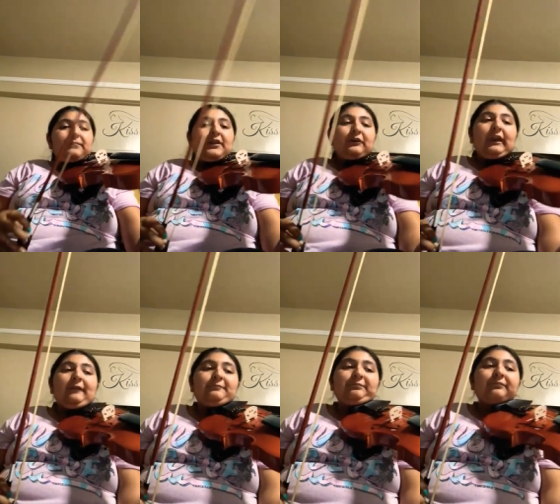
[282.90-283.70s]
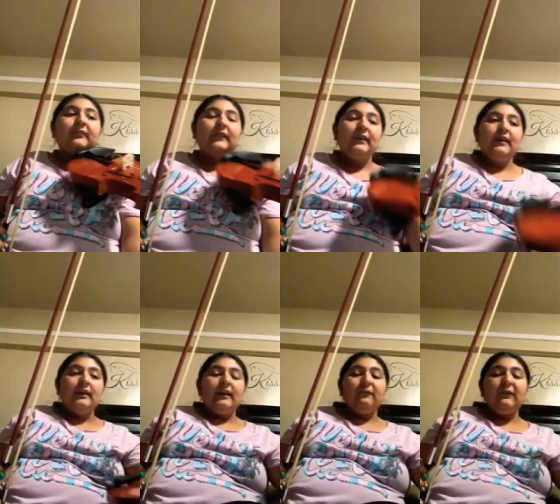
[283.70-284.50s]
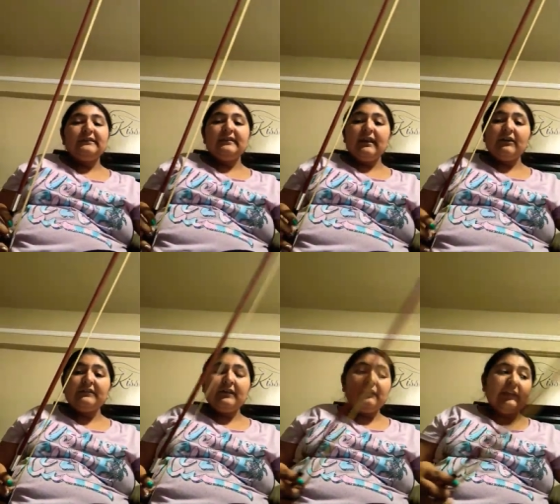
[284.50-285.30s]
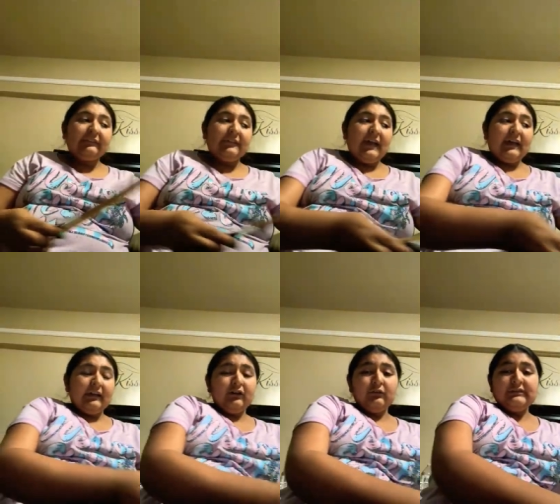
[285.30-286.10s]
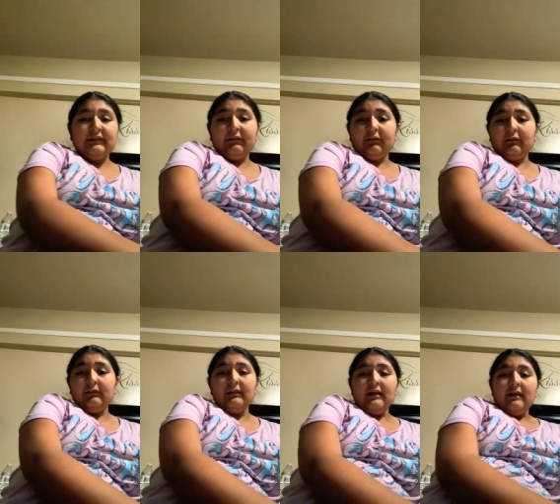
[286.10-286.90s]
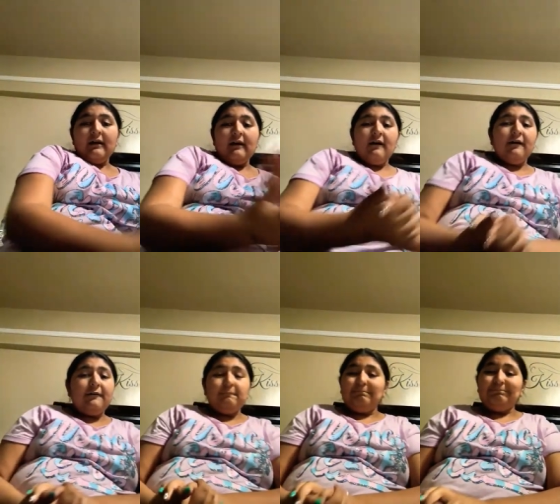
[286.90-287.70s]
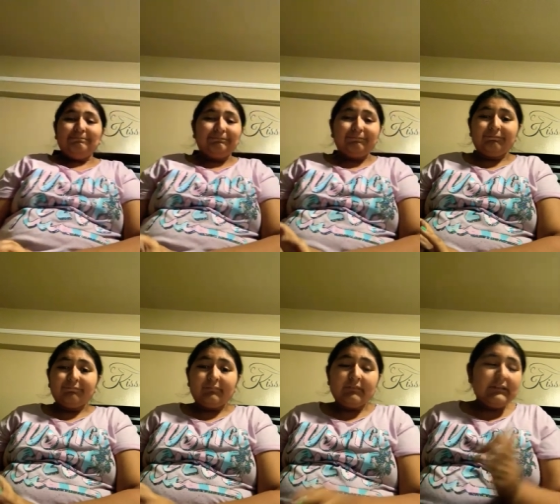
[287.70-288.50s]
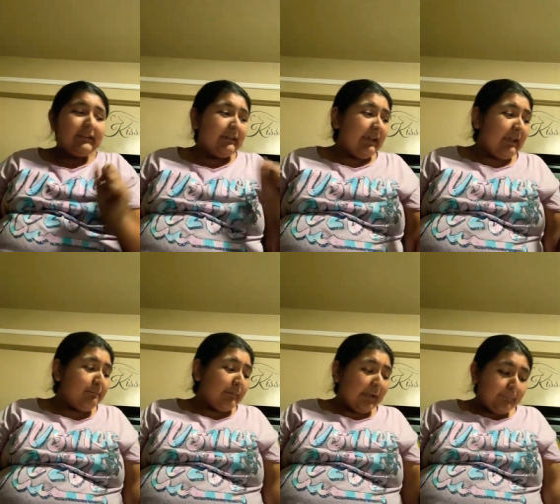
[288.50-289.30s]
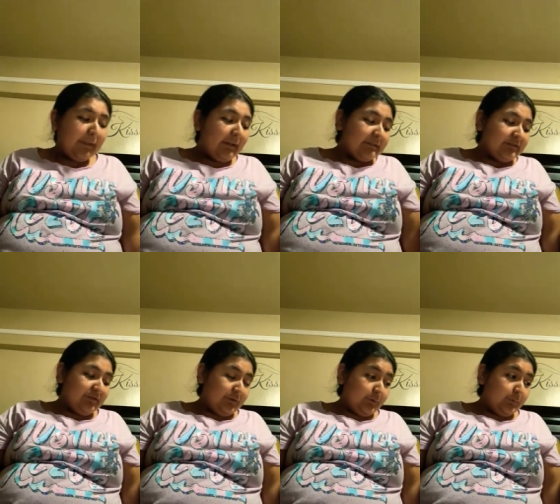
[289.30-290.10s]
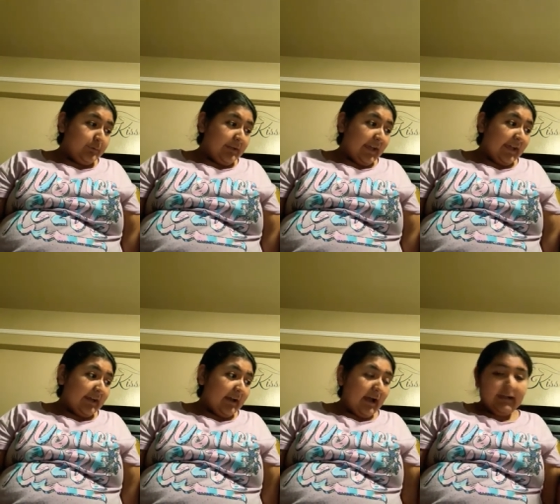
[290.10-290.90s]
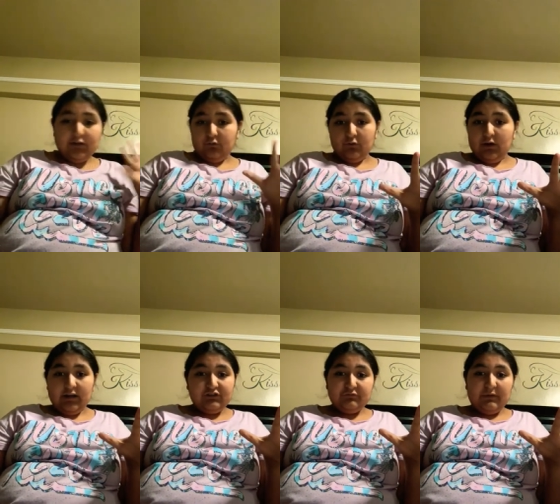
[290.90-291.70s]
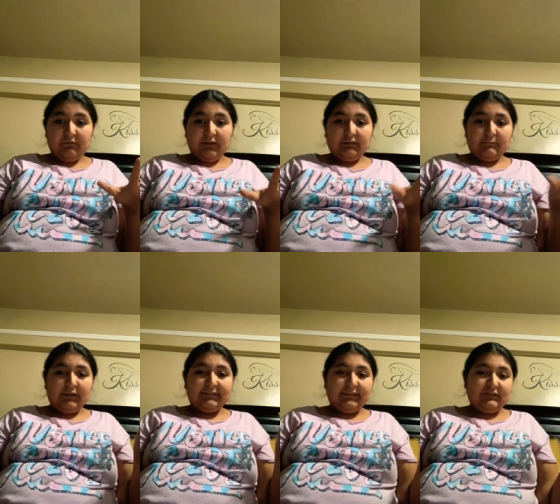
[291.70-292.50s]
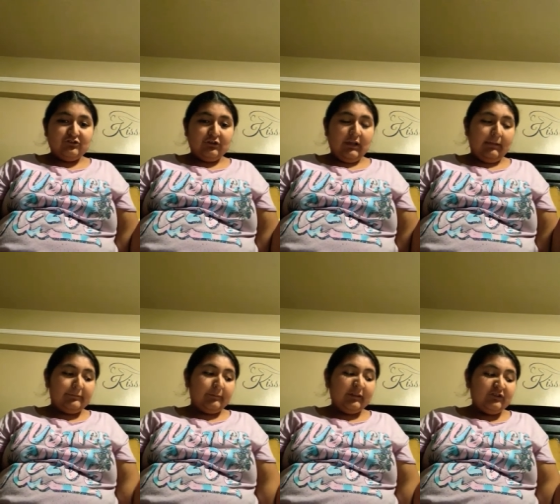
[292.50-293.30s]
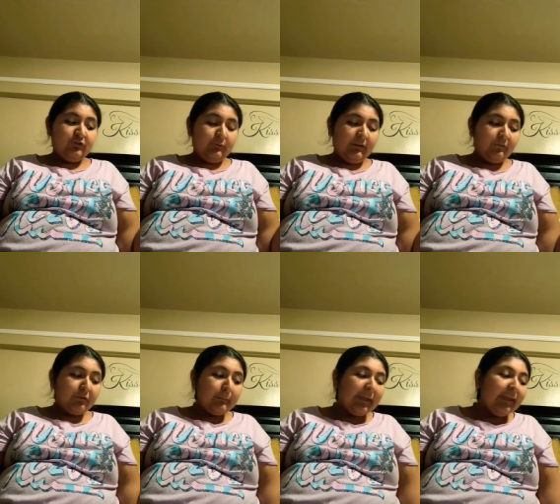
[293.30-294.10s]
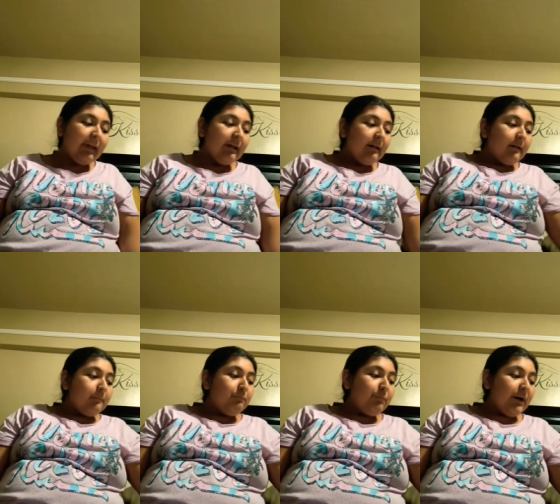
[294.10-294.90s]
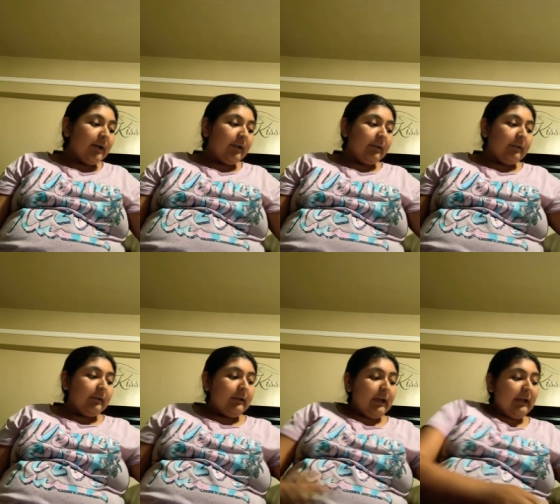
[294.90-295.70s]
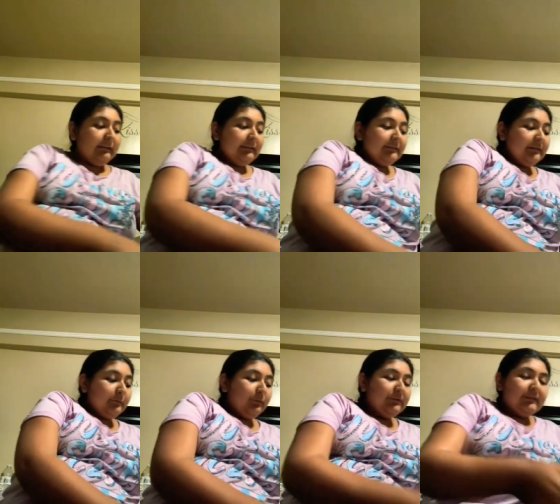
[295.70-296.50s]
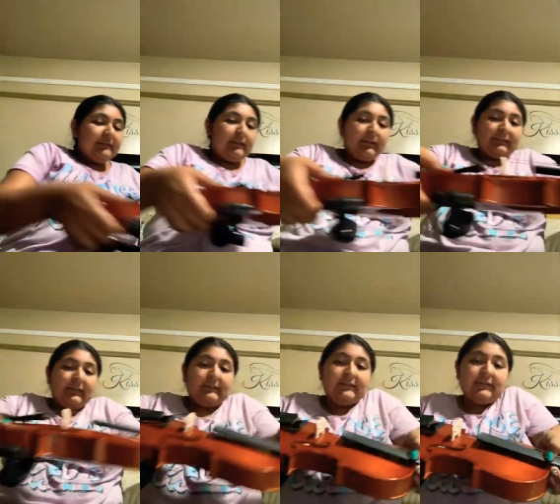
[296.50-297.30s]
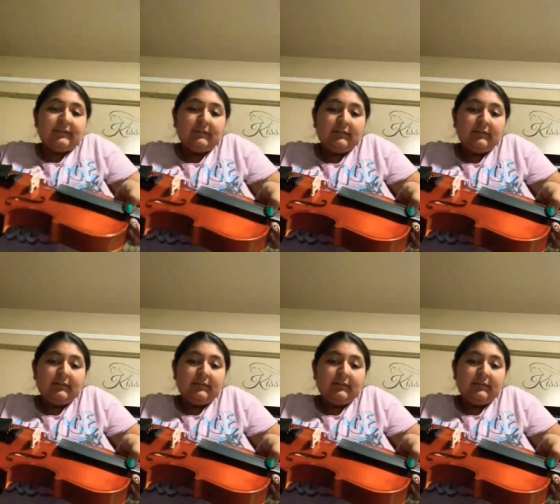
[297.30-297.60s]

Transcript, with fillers: Okay, if it did not sound like that, go tell. Um, it might be untuned, and I don't know how to tune my violin. My teacher helps me tune it for me, but at least it's supposed to sound like this.